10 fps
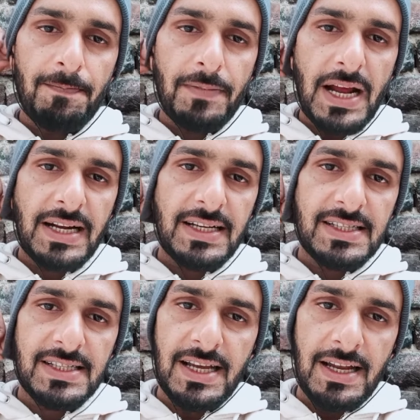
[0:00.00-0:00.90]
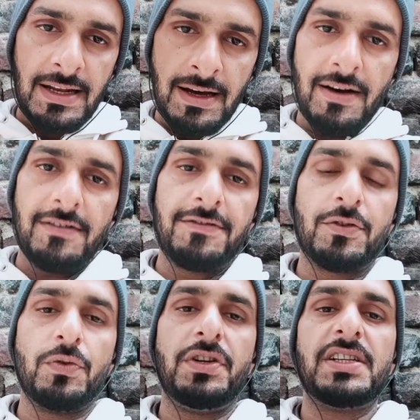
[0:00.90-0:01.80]
practice enough
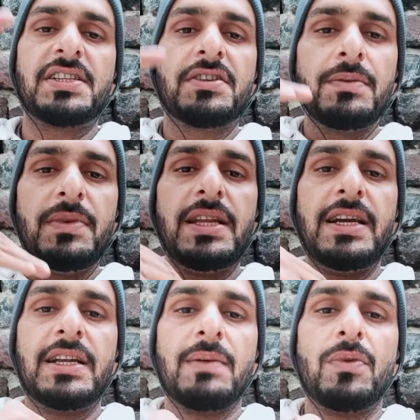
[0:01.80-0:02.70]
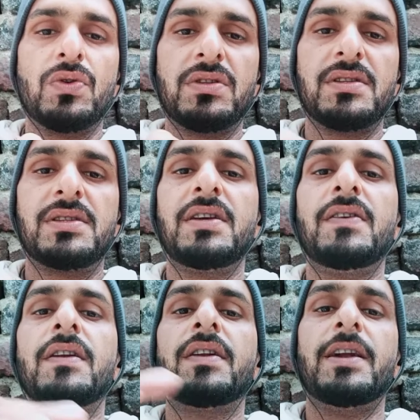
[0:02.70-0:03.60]
to discriminate about the
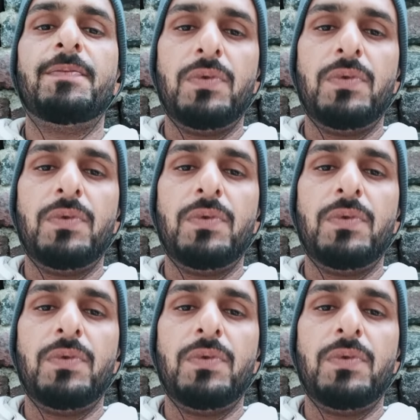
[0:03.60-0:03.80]
singular and